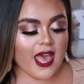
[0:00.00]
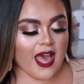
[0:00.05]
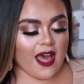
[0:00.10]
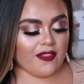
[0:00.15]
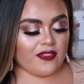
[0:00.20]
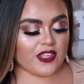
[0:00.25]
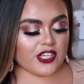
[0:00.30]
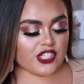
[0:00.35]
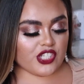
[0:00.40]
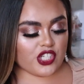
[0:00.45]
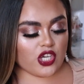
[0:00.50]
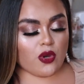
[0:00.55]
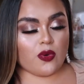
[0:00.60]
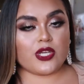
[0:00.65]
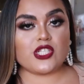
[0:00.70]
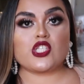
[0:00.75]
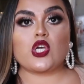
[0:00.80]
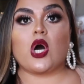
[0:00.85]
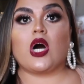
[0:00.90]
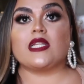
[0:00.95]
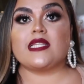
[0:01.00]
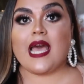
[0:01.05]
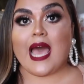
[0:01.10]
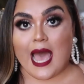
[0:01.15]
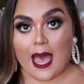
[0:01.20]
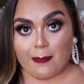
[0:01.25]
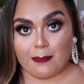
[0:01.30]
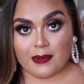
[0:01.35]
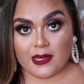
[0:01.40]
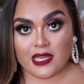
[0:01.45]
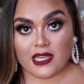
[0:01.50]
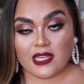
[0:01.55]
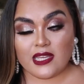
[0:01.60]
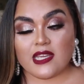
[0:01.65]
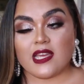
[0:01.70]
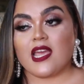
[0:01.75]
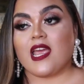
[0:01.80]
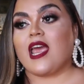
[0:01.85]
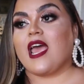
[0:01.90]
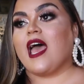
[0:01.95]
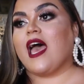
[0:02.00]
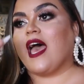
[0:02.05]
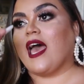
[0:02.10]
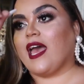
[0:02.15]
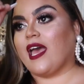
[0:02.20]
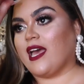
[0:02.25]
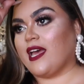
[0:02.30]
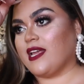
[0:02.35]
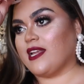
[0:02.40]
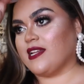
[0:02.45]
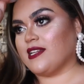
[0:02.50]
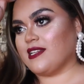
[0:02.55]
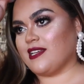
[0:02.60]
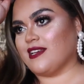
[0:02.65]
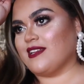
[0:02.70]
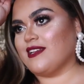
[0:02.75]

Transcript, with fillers: and this show is called happy and